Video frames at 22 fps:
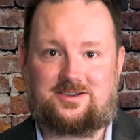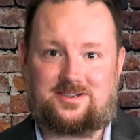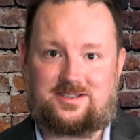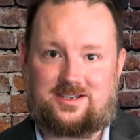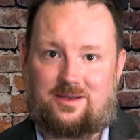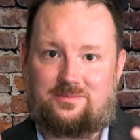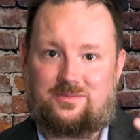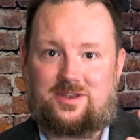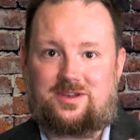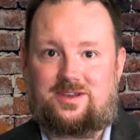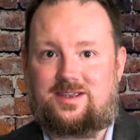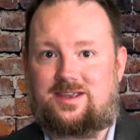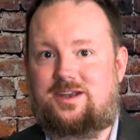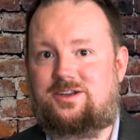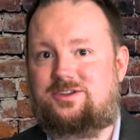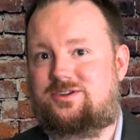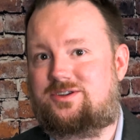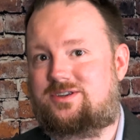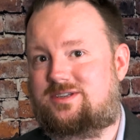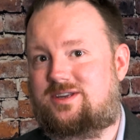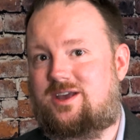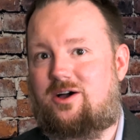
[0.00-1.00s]
or something to get
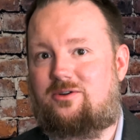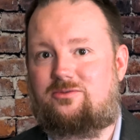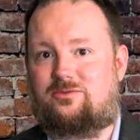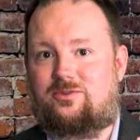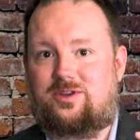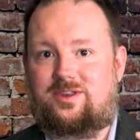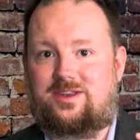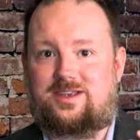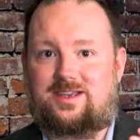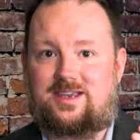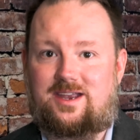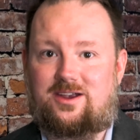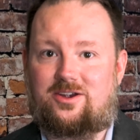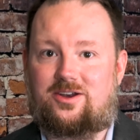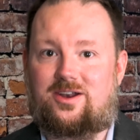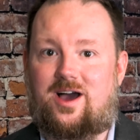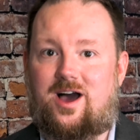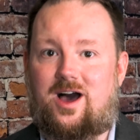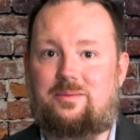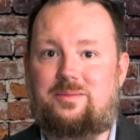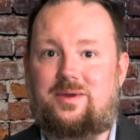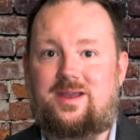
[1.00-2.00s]
yourself really geared
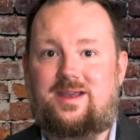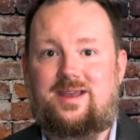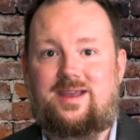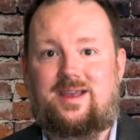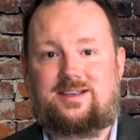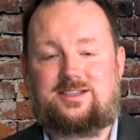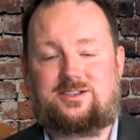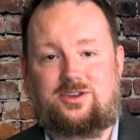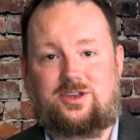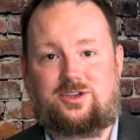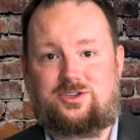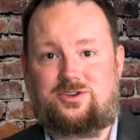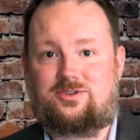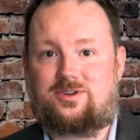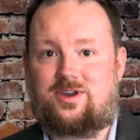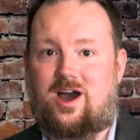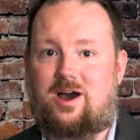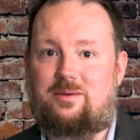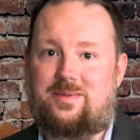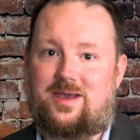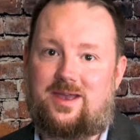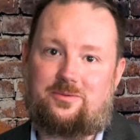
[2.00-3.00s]
up so that you
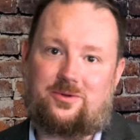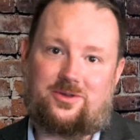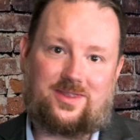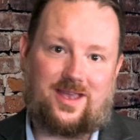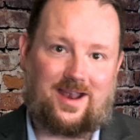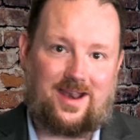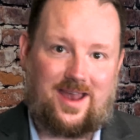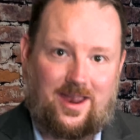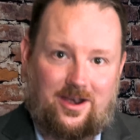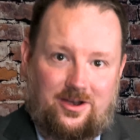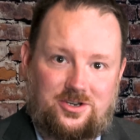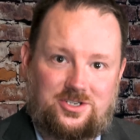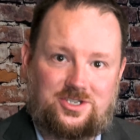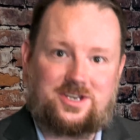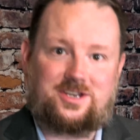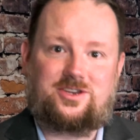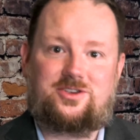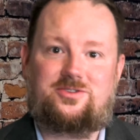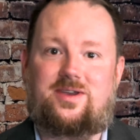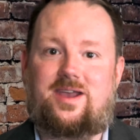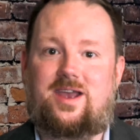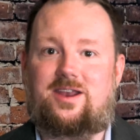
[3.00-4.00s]
come in with that energy
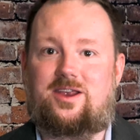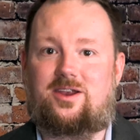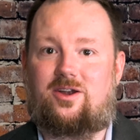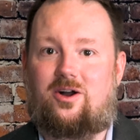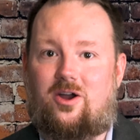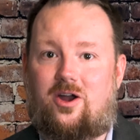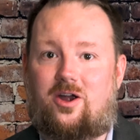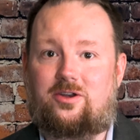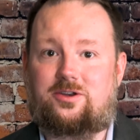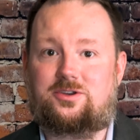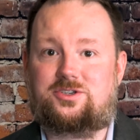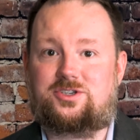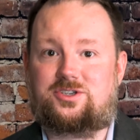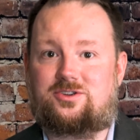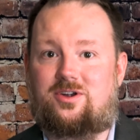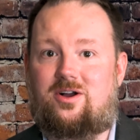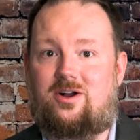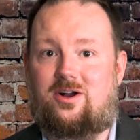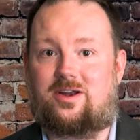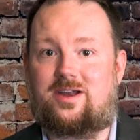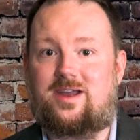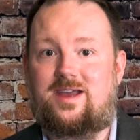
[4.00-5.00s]
and you hit it hard and
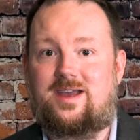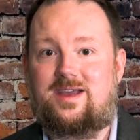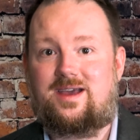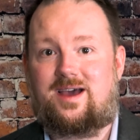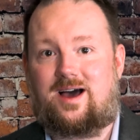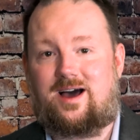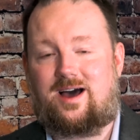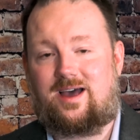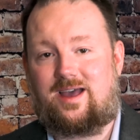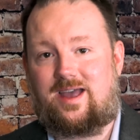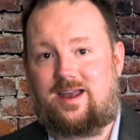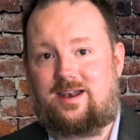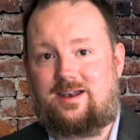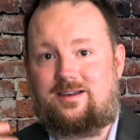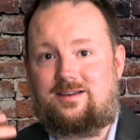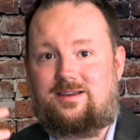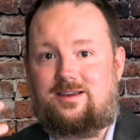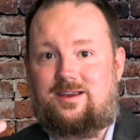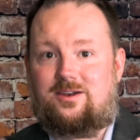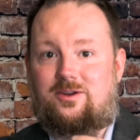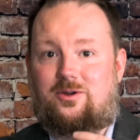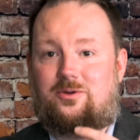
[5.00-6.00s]
strong. And you